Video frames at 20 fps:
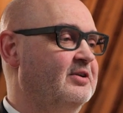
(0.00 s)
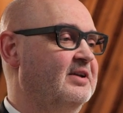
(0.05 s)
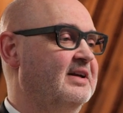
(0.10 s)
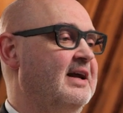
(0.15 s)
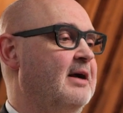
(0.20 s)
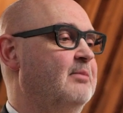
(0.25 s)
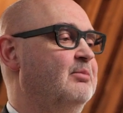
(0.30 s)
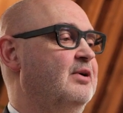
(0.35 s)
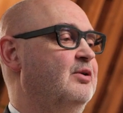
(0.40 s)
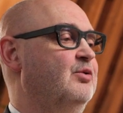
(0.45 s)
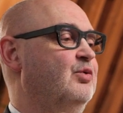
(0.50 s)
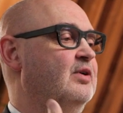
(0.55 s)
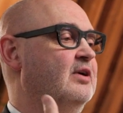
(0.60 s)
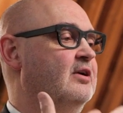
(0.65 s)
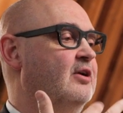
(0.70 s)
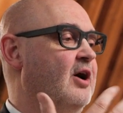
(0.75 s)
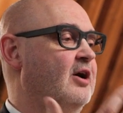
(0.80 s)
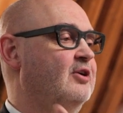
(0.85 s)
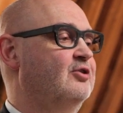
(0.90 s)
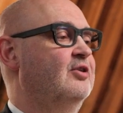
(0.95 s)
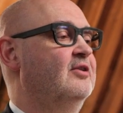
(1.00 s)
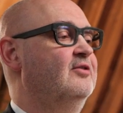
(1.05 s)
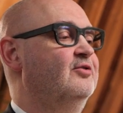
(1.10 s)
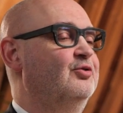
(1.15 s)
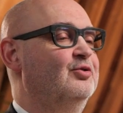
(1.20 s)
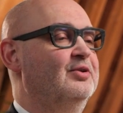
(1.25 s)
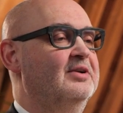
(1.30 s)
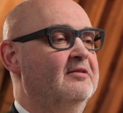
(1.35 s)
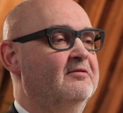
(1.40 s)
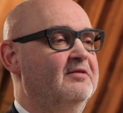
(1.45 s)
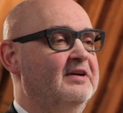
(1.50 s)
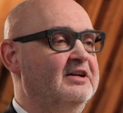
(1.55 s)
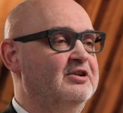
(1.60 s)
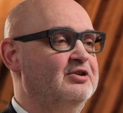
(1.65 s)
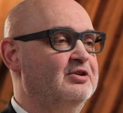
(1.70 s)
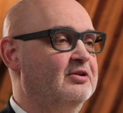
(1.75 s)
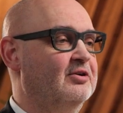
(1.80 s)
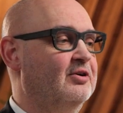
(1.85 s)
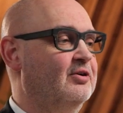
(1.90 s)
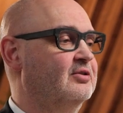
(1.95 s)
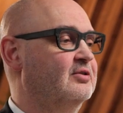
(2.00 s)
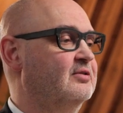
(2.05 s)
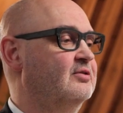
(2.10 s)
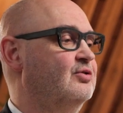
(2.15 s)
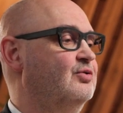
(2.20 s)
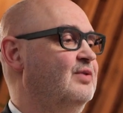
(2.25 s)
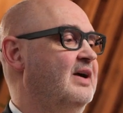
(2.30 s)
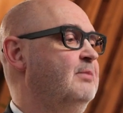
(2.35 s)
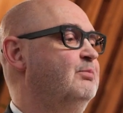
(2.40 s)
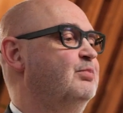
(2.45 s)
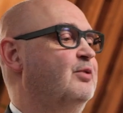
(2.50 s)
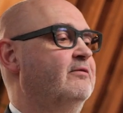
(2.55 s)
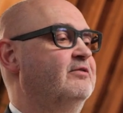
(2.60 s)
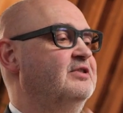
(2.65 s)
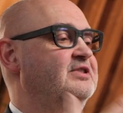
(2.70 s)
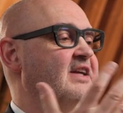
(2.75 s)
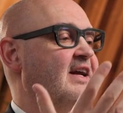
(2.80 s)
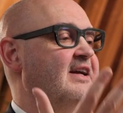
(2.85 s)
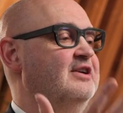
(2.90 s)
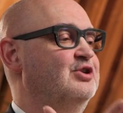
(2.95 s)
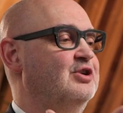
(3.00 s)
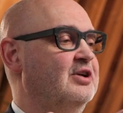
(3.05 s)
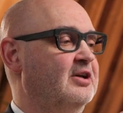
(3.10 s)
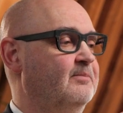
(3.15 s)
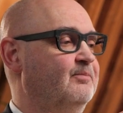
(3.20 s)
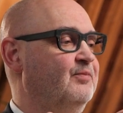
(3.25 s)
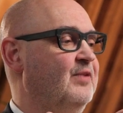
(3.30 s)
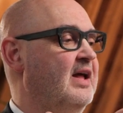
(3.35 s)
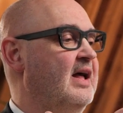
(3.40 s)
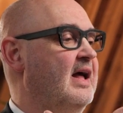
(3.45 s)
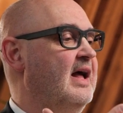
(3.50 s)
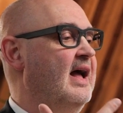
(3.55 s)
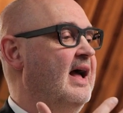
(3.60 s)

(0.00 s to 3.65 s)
they can be reluctant to innovation or to improvisation,